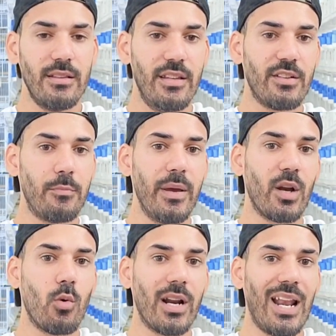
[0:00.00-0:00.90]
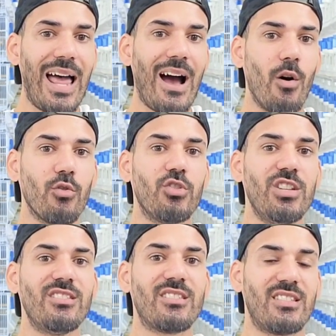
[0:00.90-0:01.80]
This big one allows
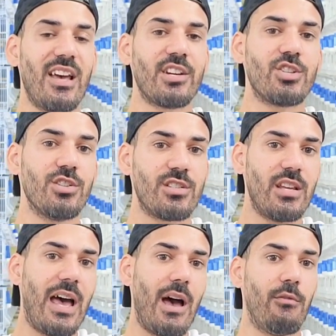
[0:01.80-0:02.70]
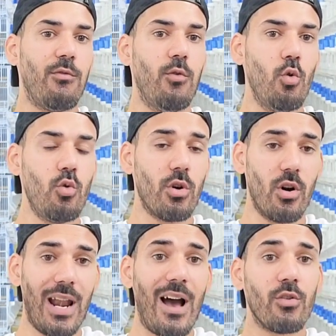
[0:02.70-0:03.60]
these sections to have food,
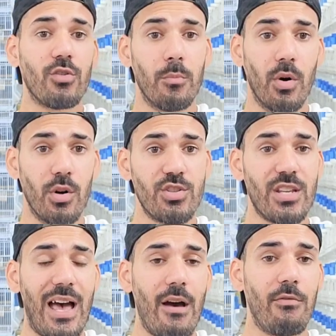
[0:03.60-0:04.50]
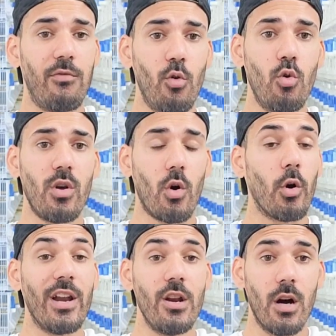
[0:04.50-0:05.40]
or allows the birds to have food
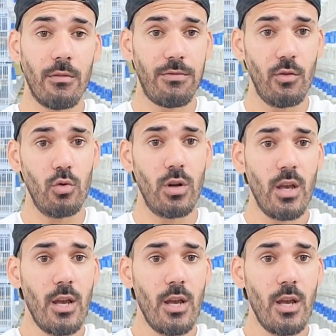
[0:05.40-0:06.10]
or enough food